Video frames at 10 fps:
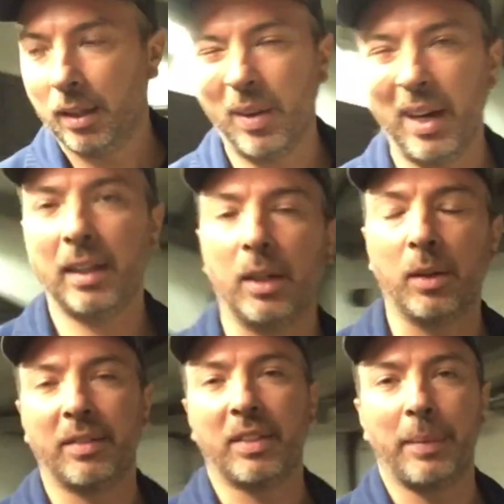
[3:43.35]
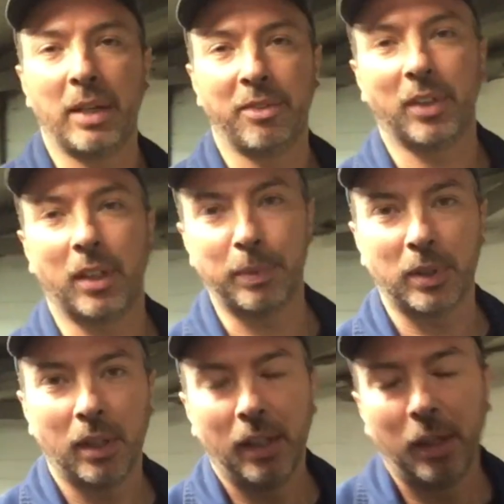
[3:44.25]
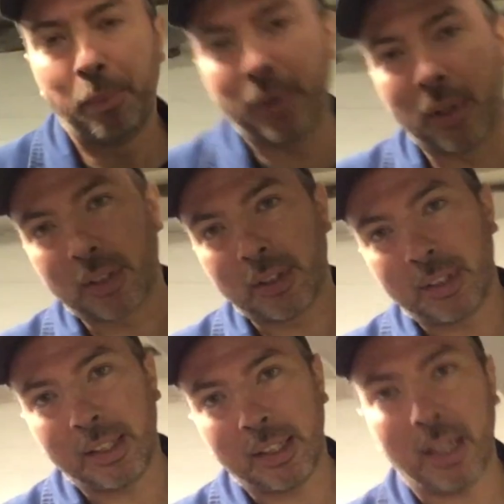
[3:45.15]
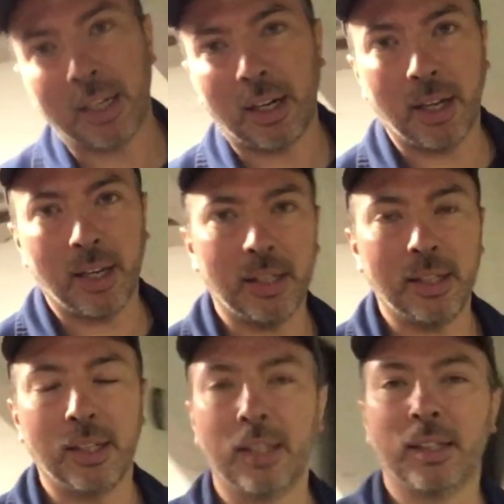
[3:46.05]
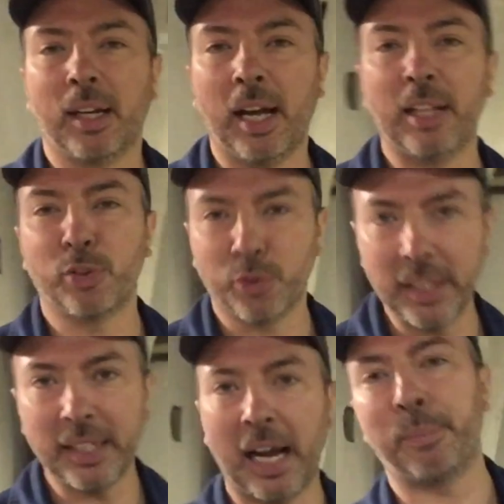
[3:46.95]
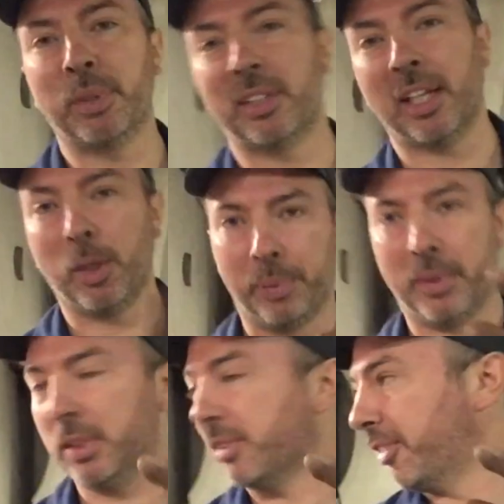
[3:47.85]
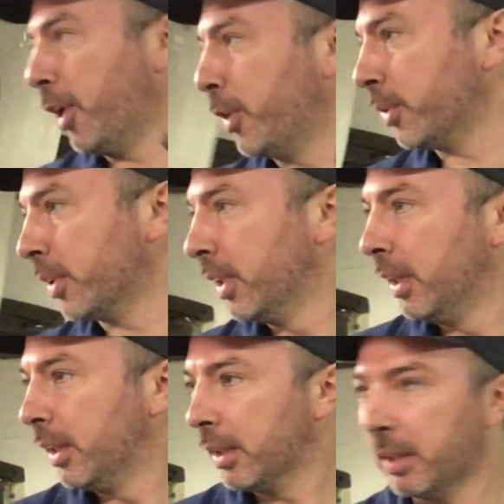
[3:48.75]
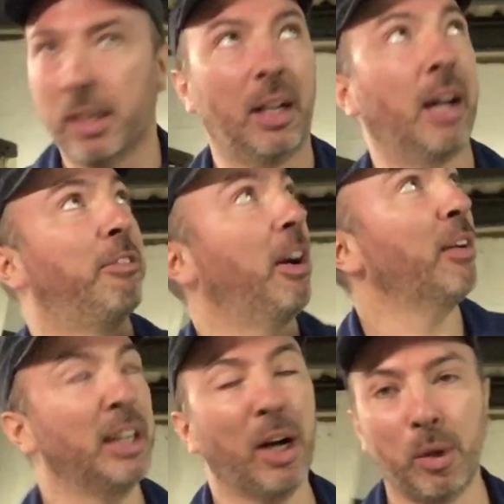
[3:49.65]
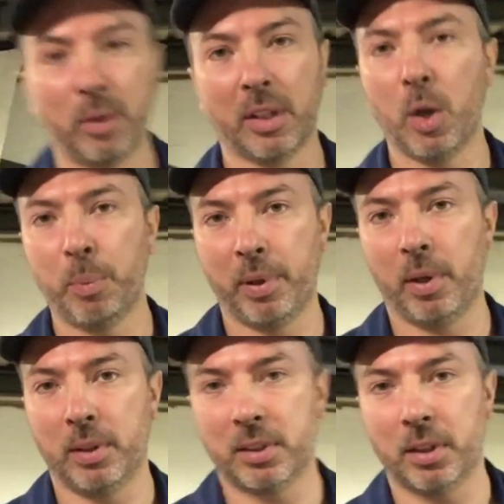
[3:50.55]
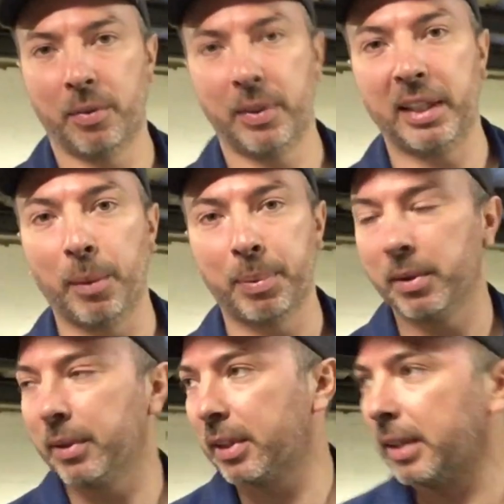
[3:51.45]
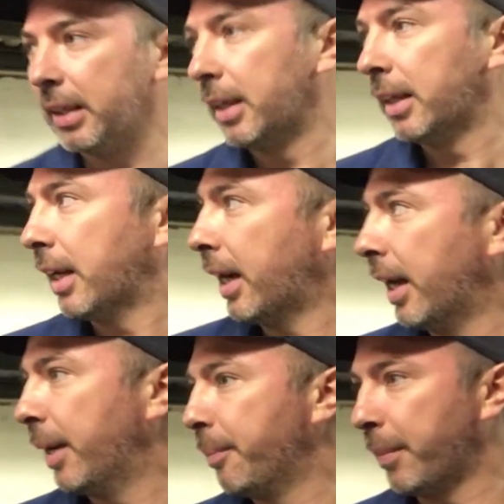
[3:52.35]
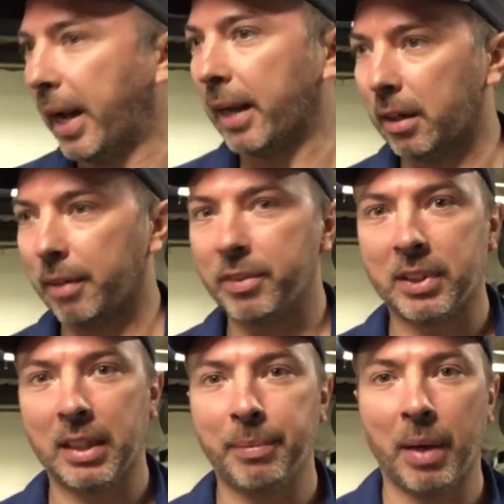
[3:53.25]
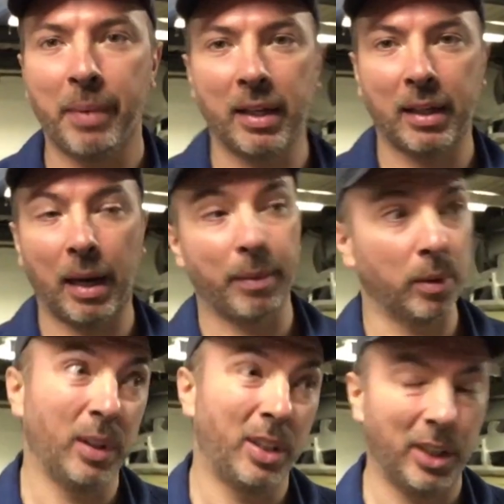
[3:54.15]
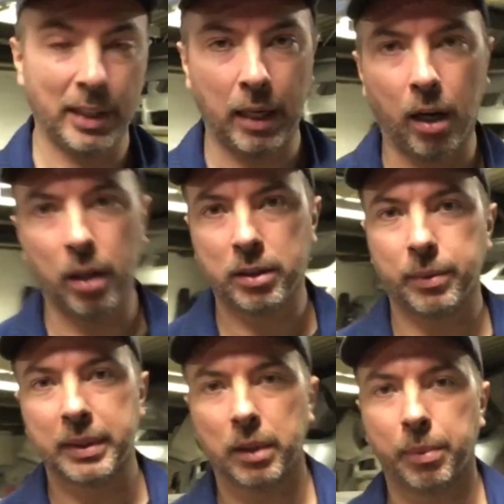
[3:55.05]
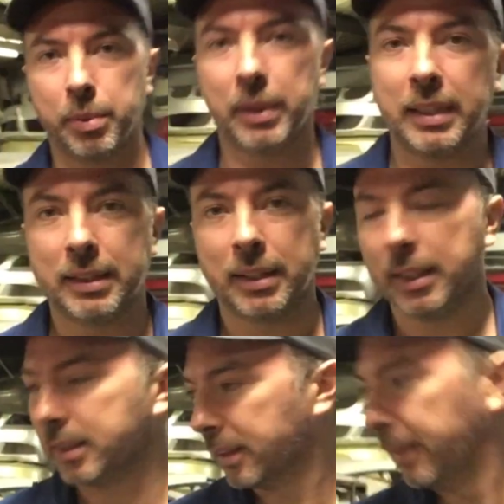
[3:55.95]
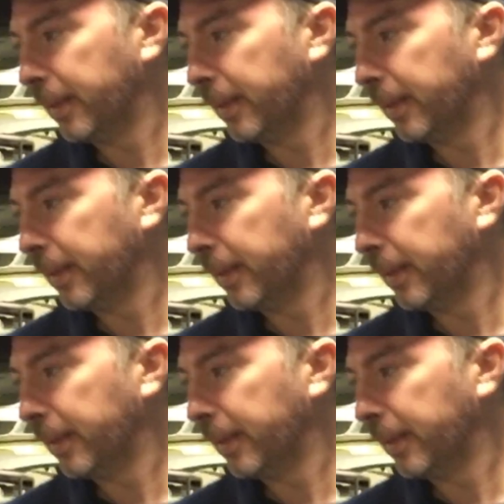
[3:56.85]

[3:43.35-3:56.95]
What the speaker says: well, I don't have that many fuck ups, but I had 3 cameras set up. This phone, a very old GoPro that's not really up to it, and obviously my main camera, which also isn't up to it these days,